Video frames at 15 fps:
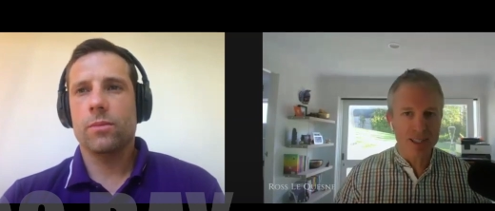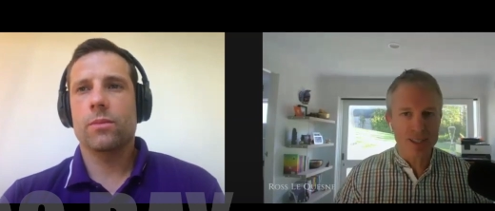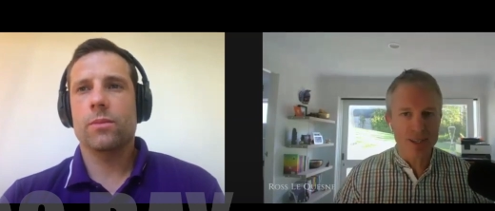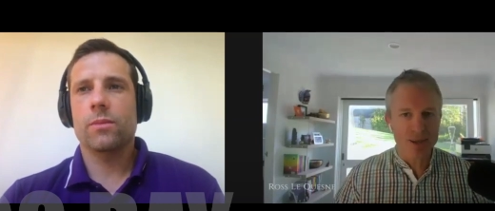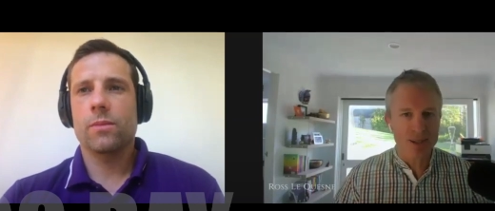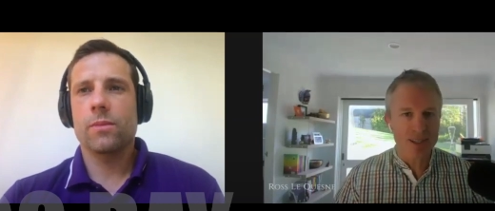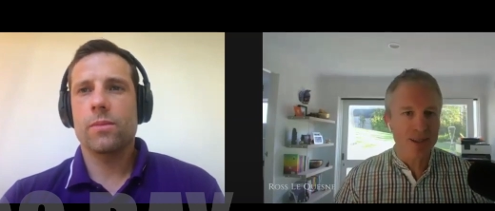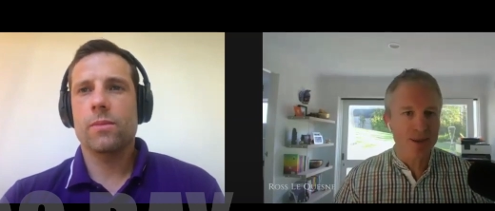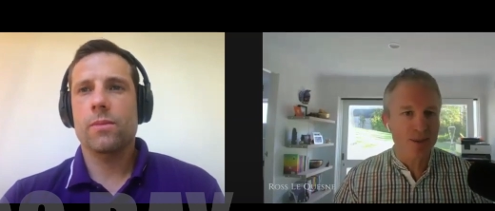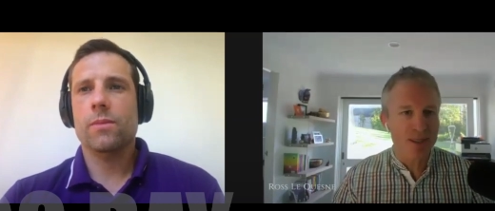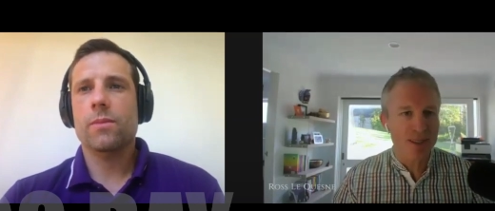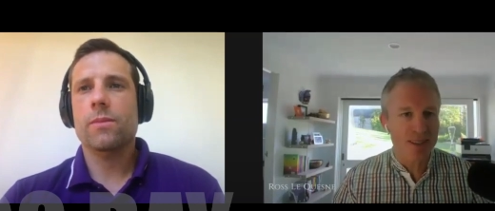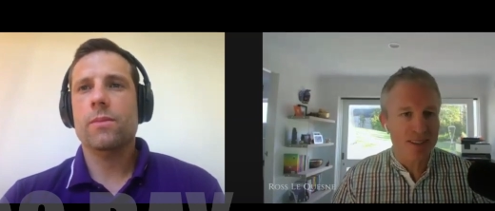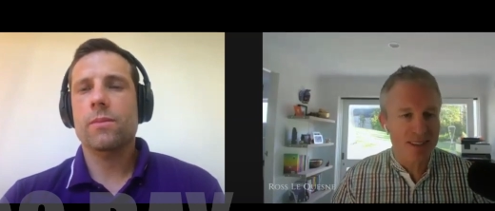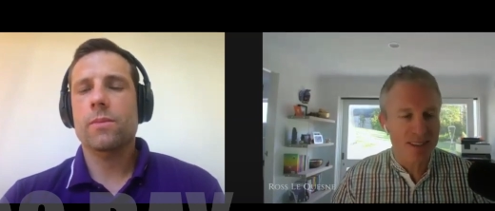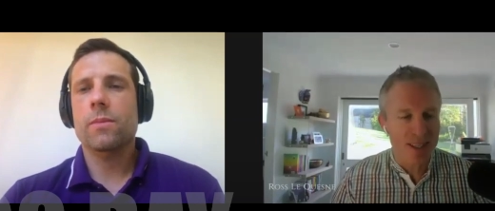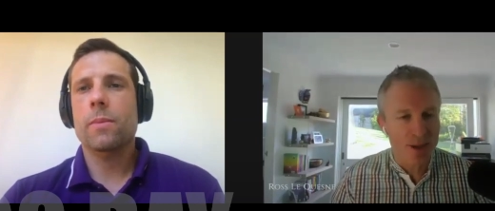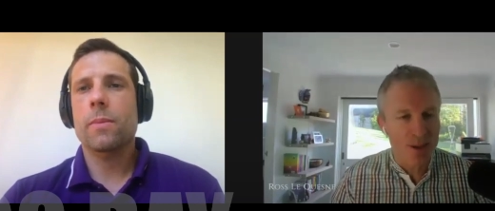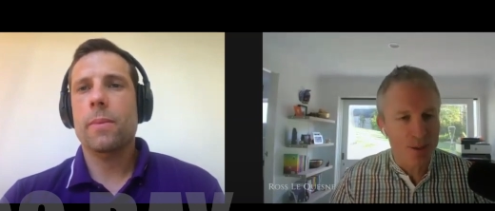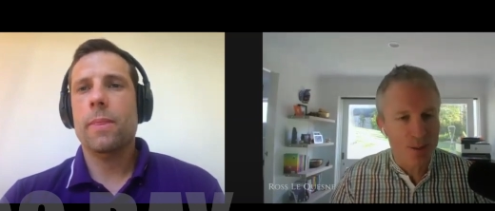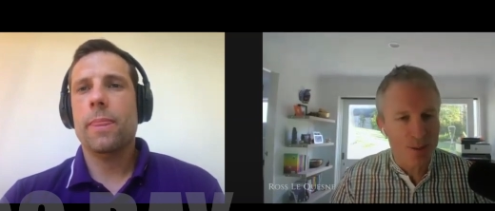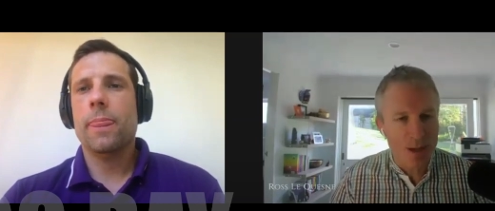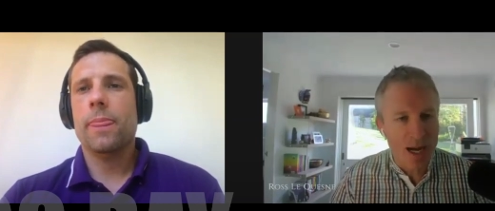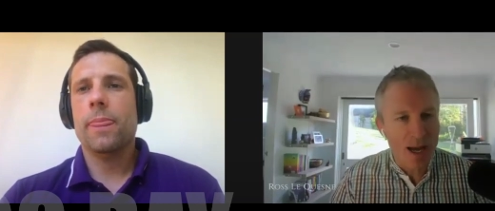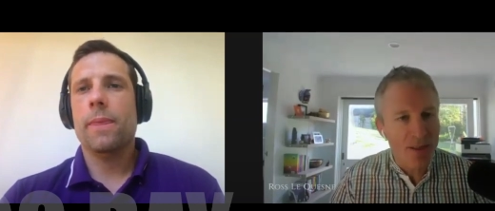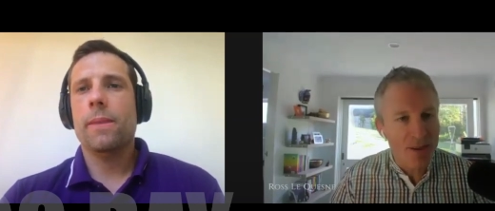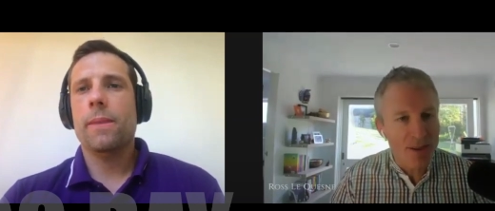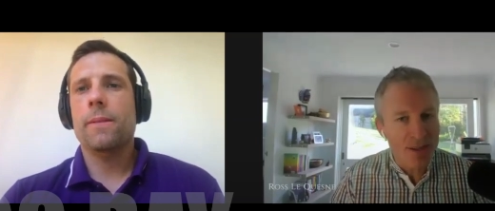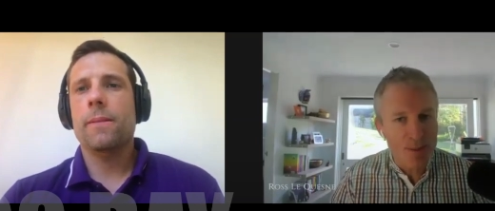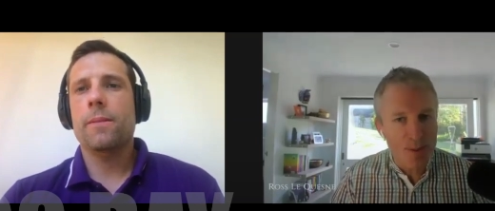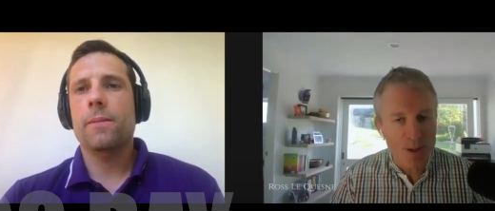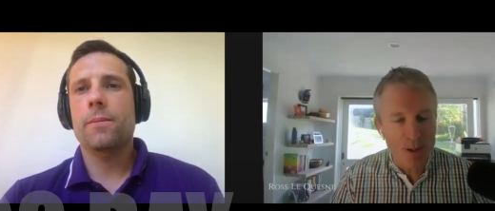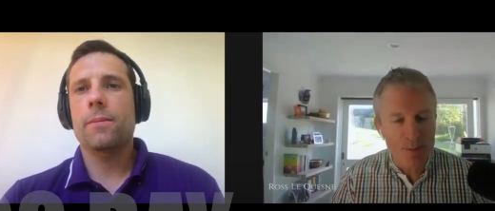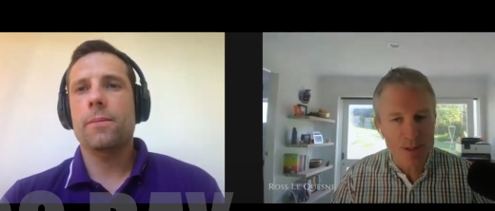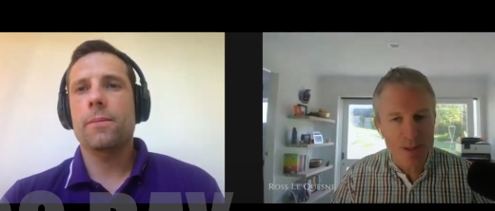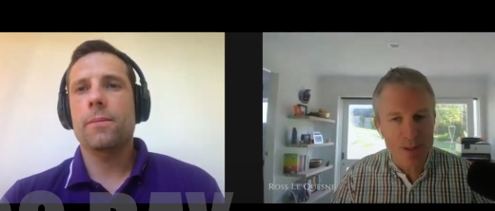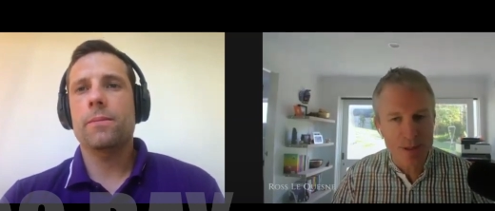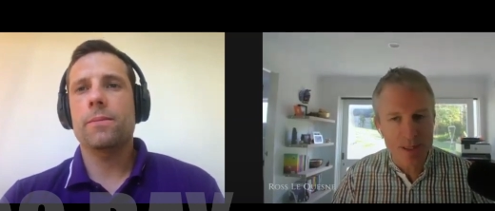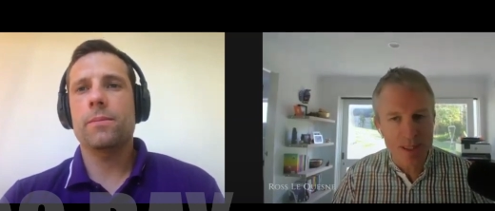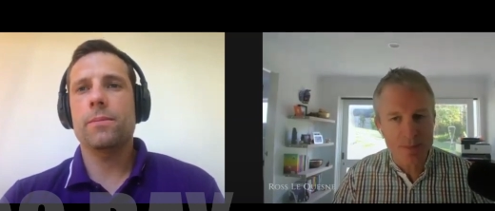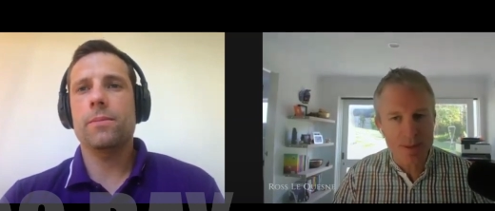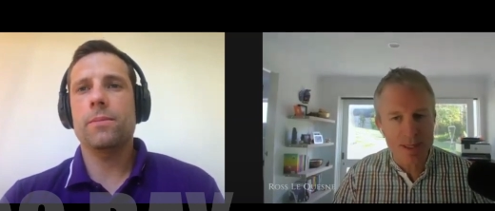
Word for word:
Speaker 1: know, I don't want to tell others what I'm doing.